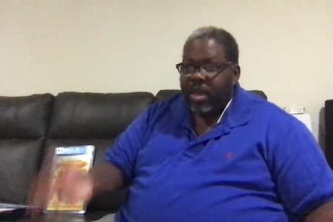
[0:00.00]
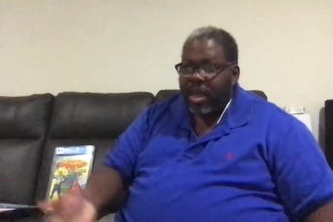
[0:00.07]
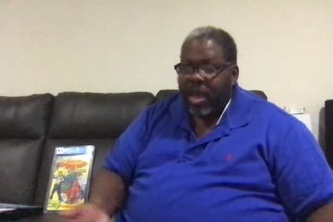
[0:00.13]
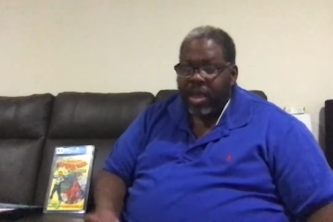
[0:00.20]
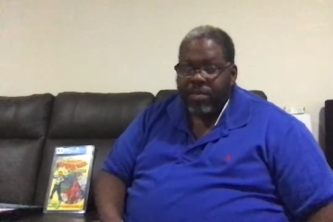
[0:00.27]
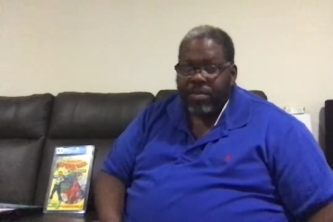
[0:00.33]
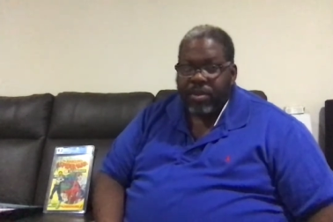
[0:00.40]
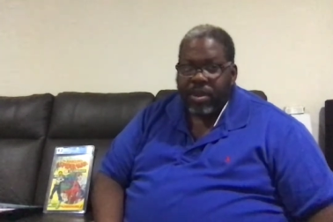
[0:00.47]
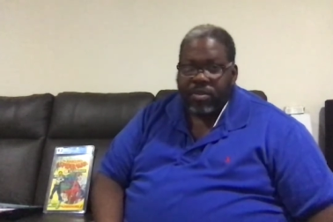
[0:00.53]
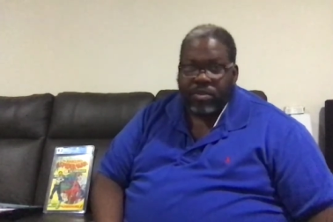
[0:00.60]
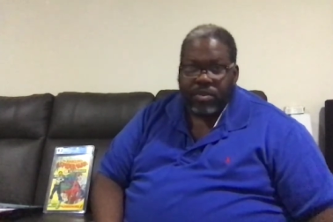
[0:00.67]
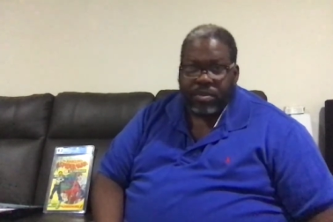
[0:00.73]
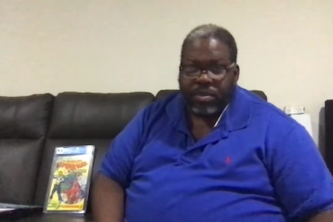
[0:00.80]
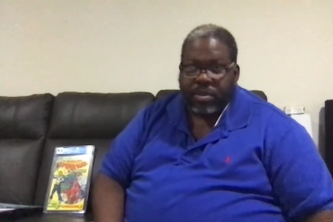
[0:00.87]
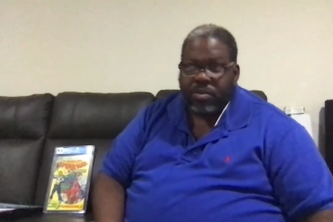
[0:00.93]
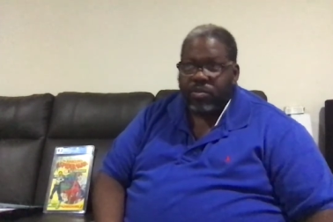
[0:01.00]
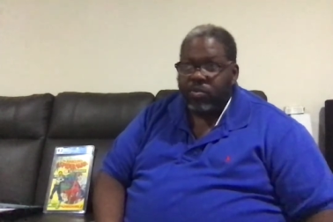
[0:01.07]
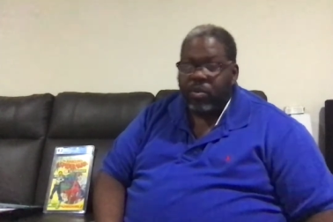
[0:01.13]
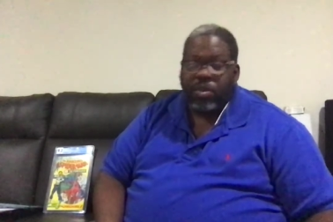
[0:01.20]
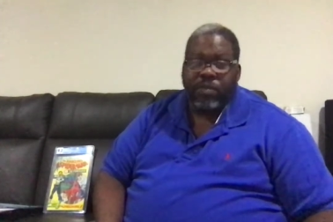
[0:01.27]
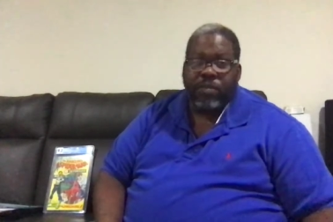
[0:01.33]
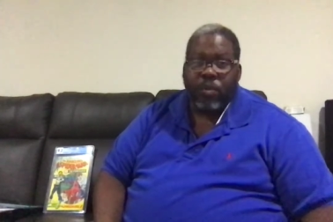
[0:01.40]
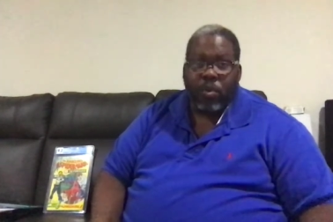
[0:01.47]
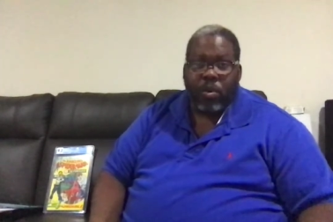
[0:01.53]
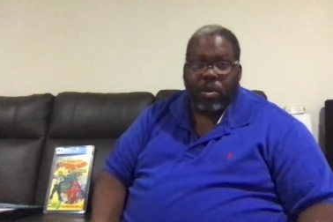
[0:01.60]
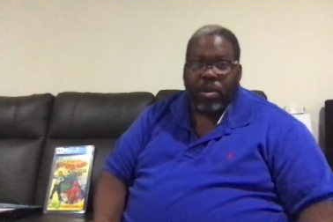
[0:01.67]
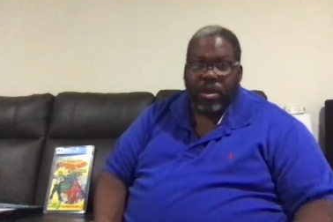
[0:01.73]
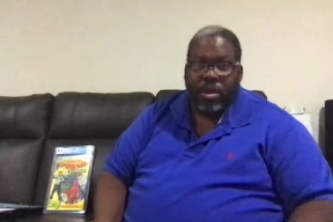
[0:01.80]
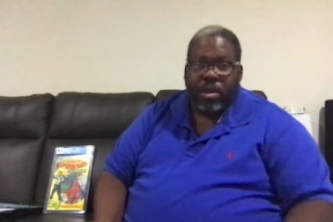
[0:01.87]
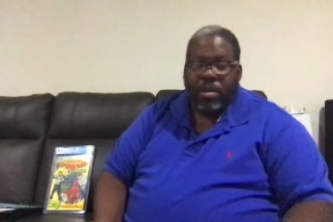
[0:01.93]
High price would have been $24,
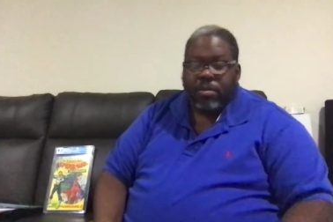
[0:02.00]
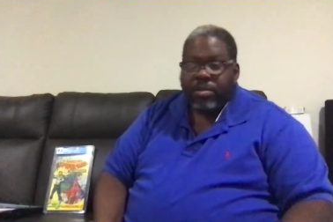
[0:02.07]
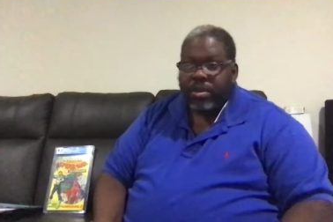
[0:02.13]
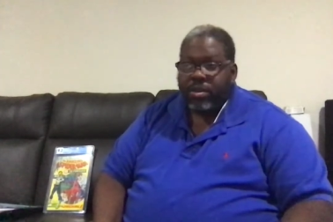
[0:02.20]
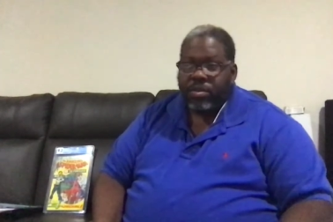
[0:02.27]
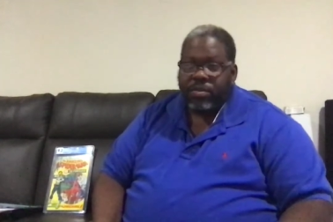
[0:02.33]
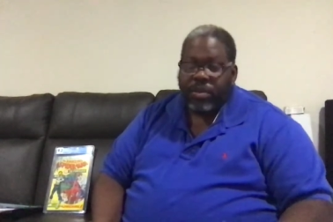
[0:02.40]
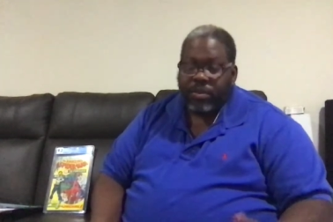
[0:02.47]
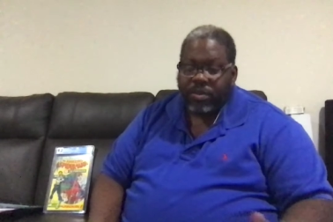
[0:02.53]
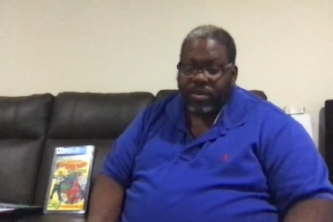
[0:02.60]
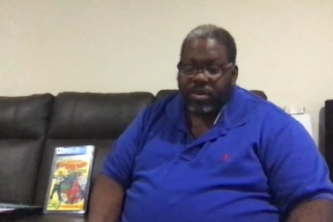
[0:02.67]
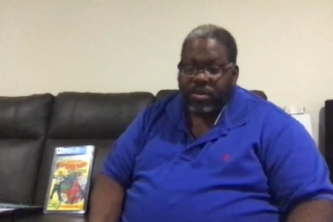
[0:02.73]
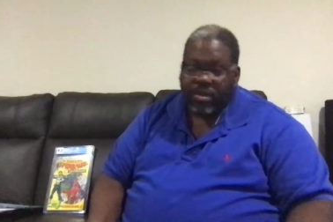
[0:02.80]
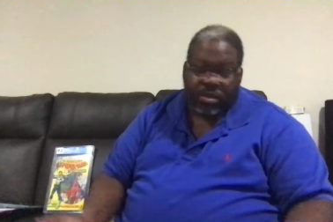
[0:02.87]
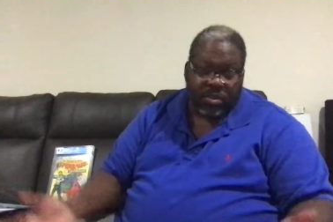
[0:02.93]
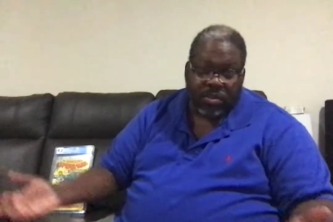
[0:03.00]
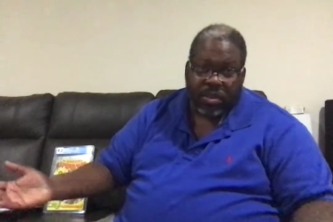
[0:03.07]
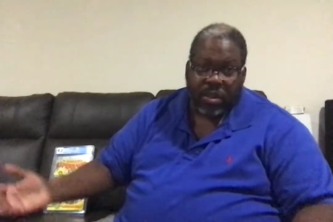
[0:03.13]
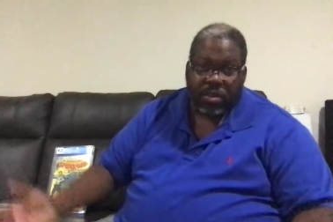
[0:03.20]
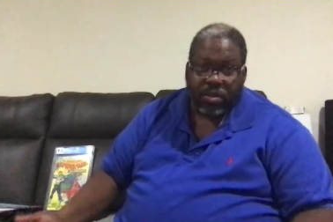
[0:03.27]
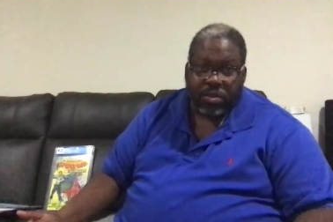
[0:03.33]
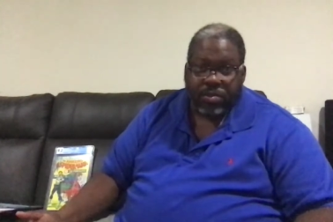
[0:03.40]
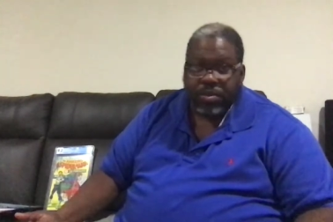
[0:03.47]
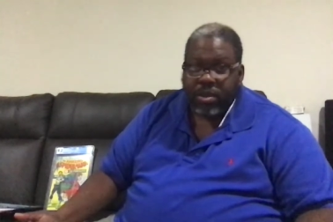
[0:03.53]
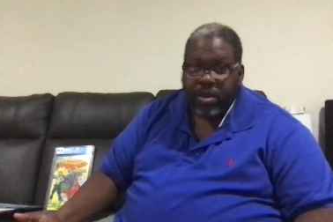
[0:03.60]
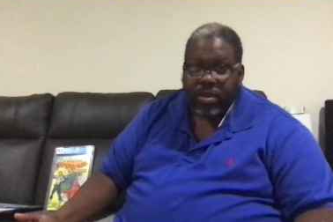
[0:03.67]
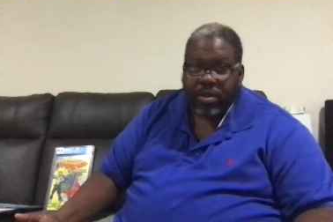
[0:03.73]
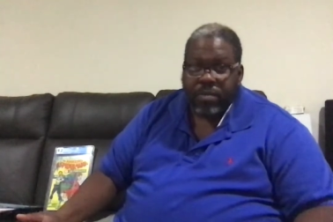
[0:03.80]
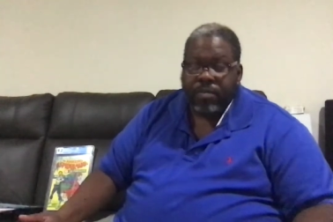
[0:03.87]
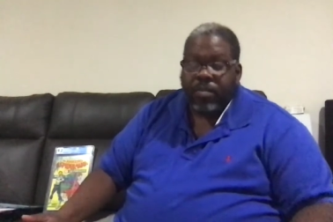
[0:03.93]
because you both looked and said, it looks like a good
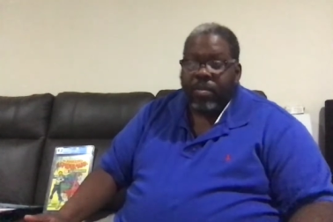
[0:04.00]
book.